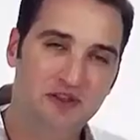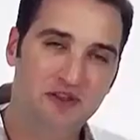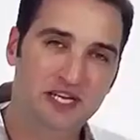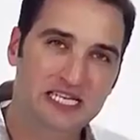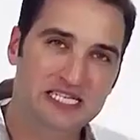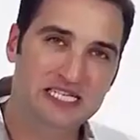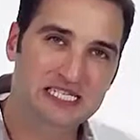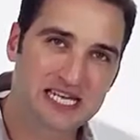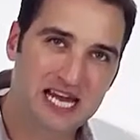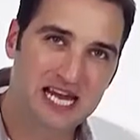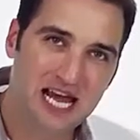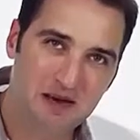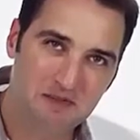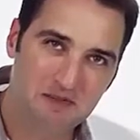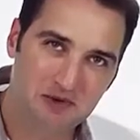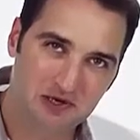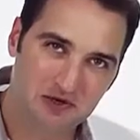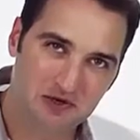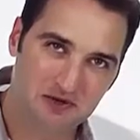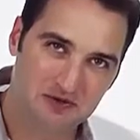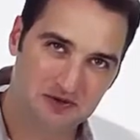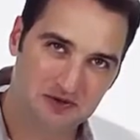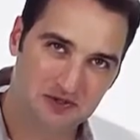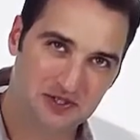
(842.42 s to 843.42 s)
these
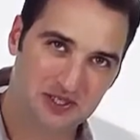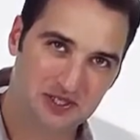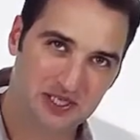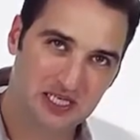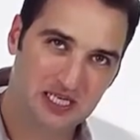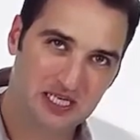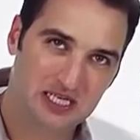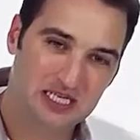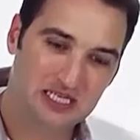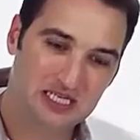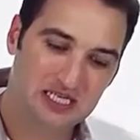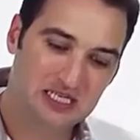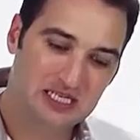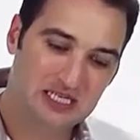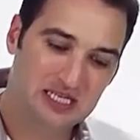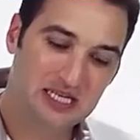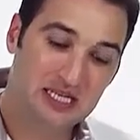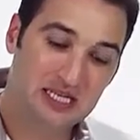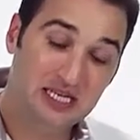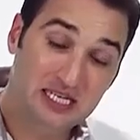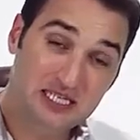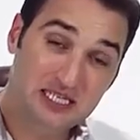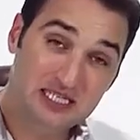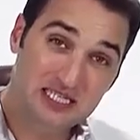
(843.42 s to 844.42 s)
chemicals.
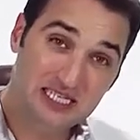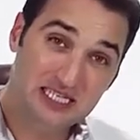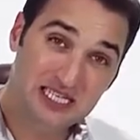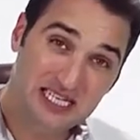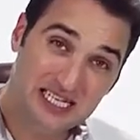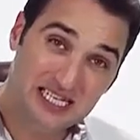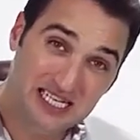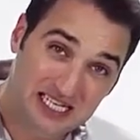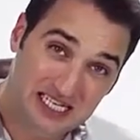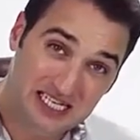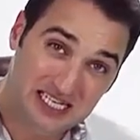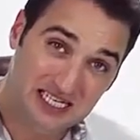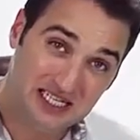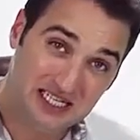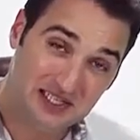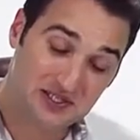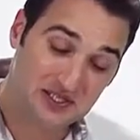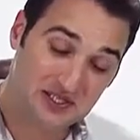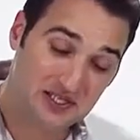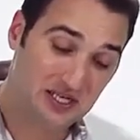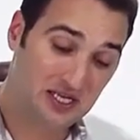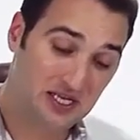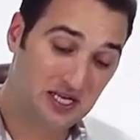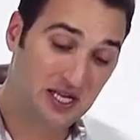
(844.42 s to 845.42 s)
This
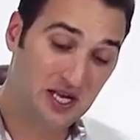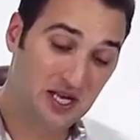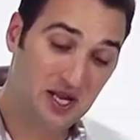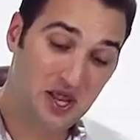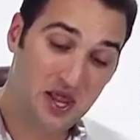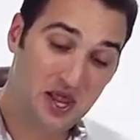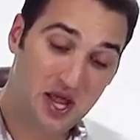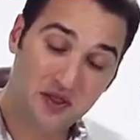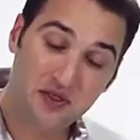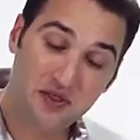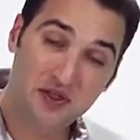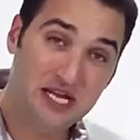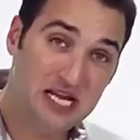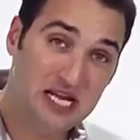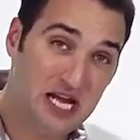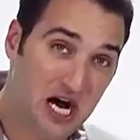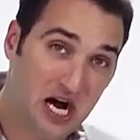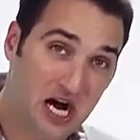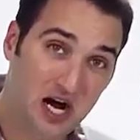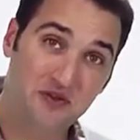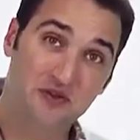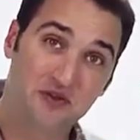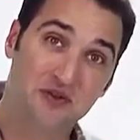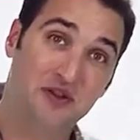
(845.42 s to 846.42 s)
is nothing
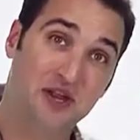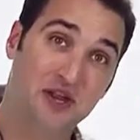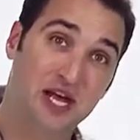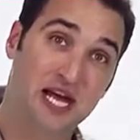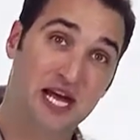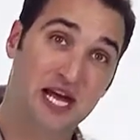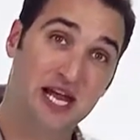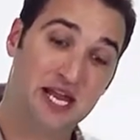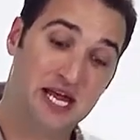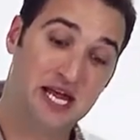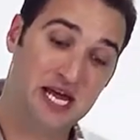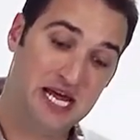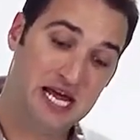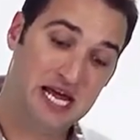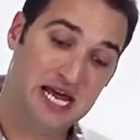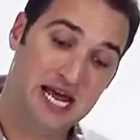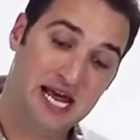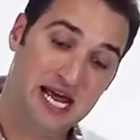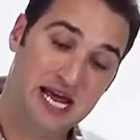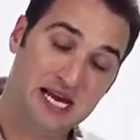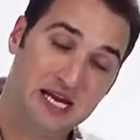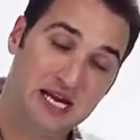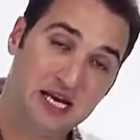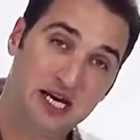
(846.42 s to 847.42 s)
other than
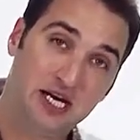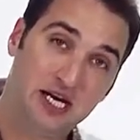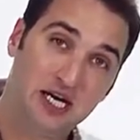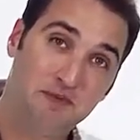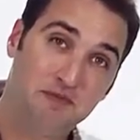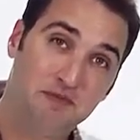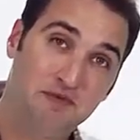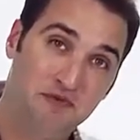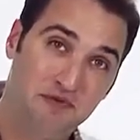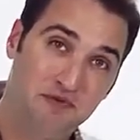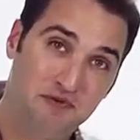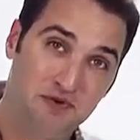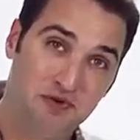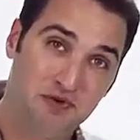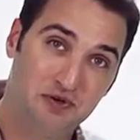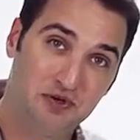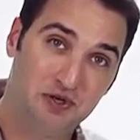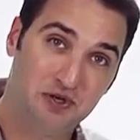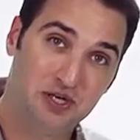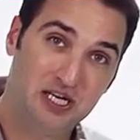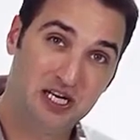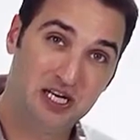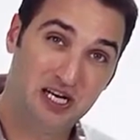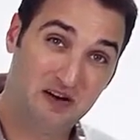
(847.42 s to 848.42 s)
a cup
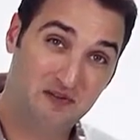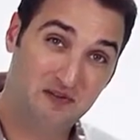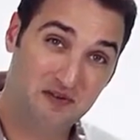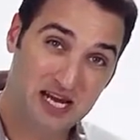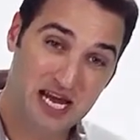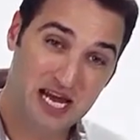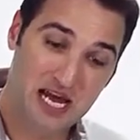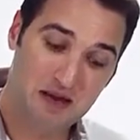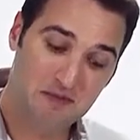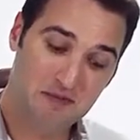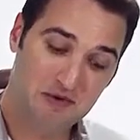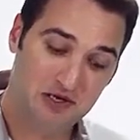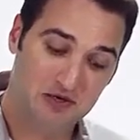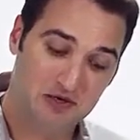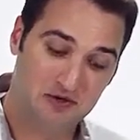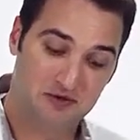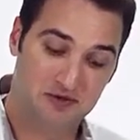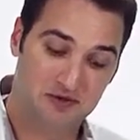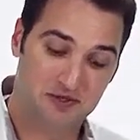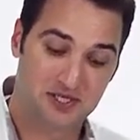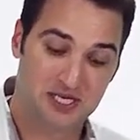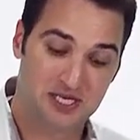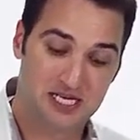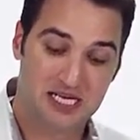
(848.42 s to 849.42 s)
full of
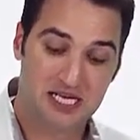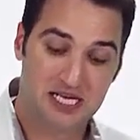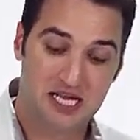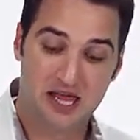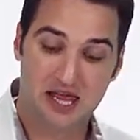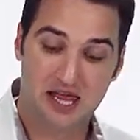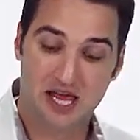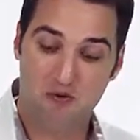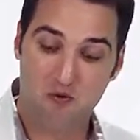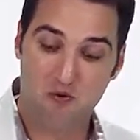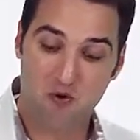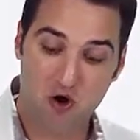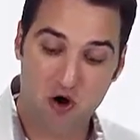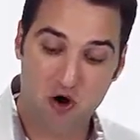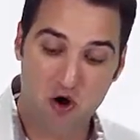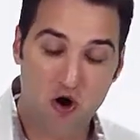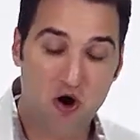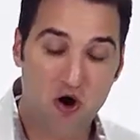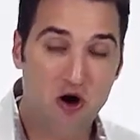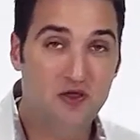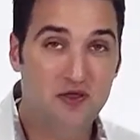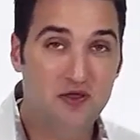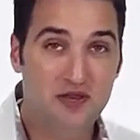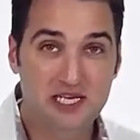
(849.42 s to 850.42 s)
chemicals that were
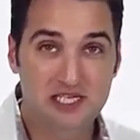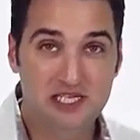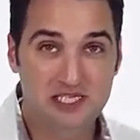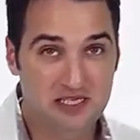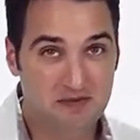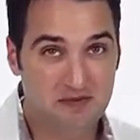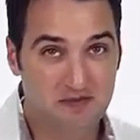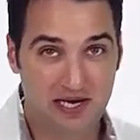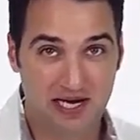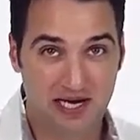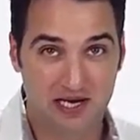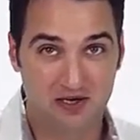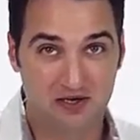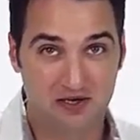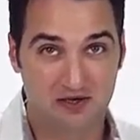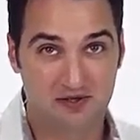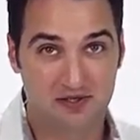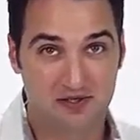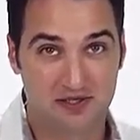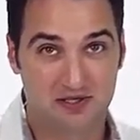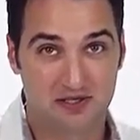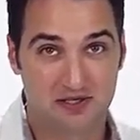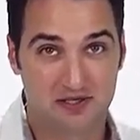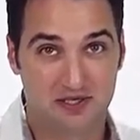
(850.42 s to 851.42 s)
on these
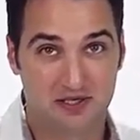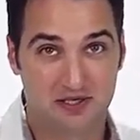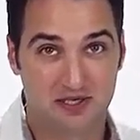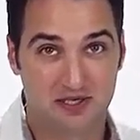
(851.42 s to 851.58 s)
tomatoes